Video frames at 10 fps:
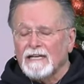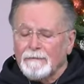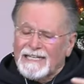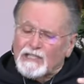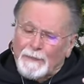
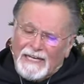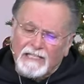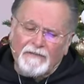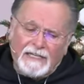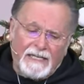It speaks
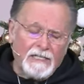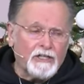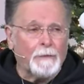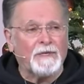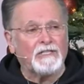of a
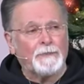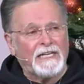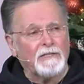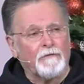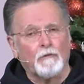kinship, it
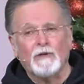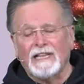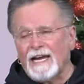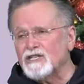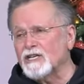speaks of a
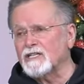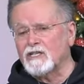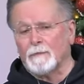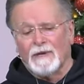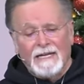
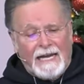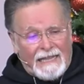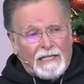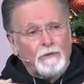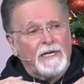relationship.
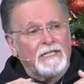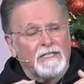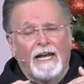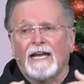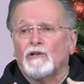And that's what he's
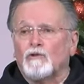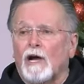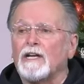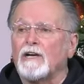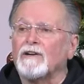saying
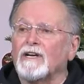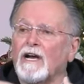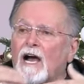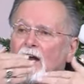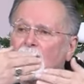draw near to
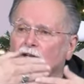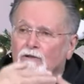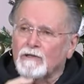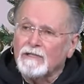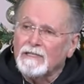God,
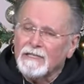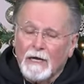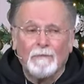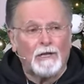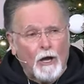
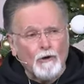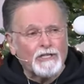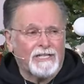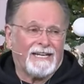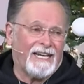come
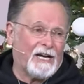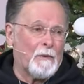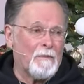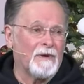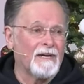close to
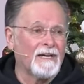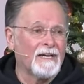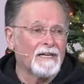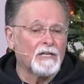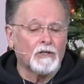him,
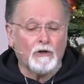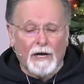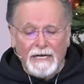draw